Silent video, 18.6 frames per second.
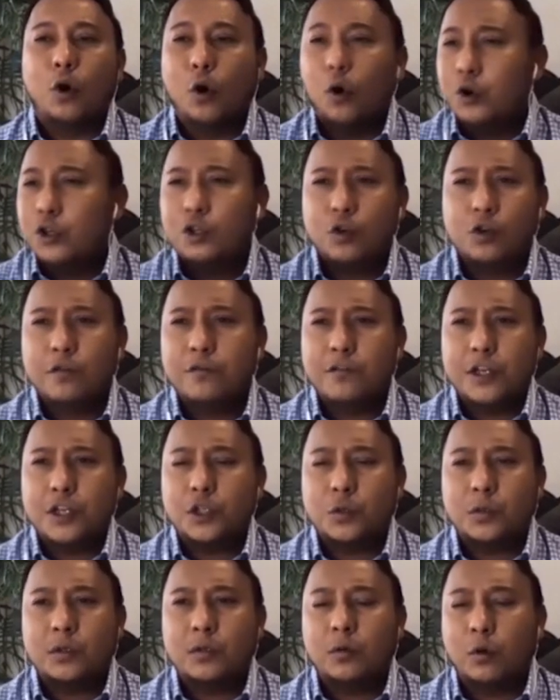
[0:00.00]
audio
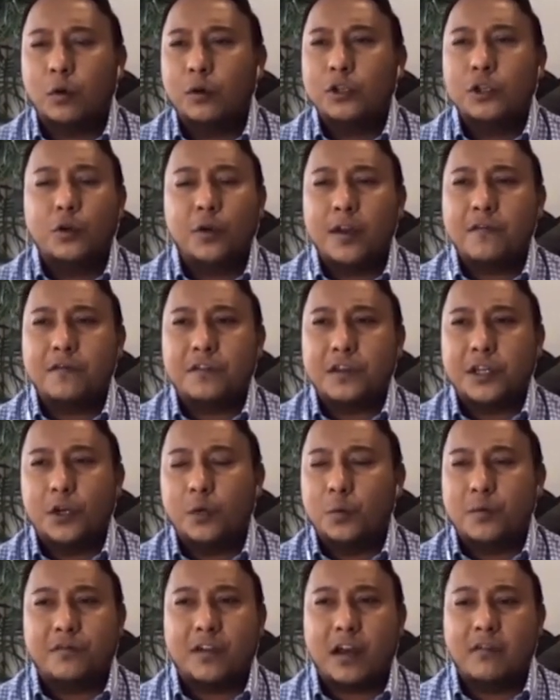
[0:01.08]
and video,
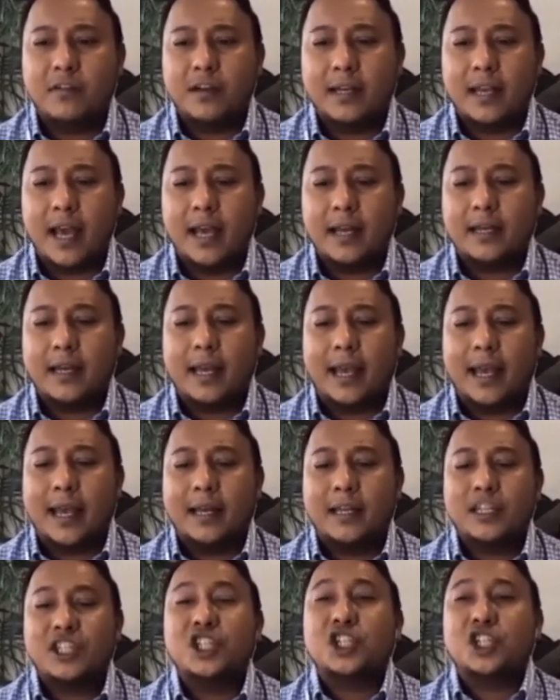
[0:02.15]
we've covered that,
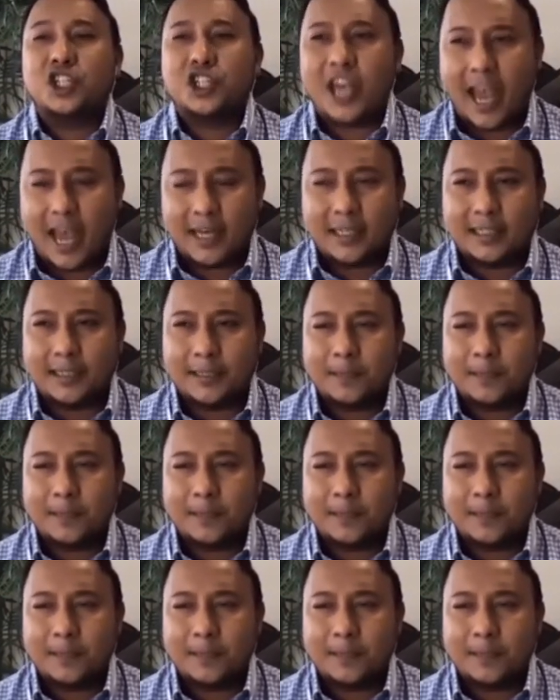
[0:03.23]
and chat.